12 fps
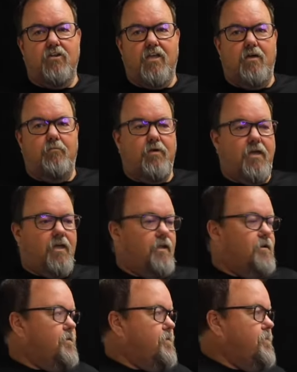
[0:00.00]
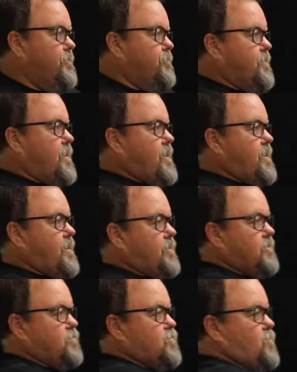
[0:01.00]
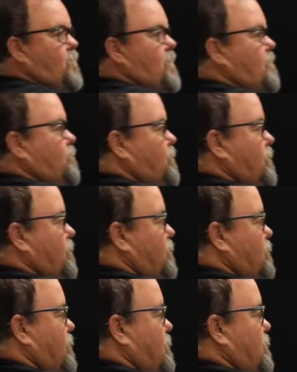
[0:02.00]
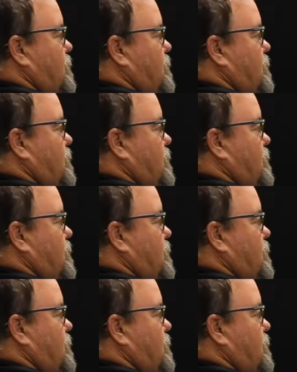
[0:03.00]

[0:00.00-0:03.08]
campaign, and so I will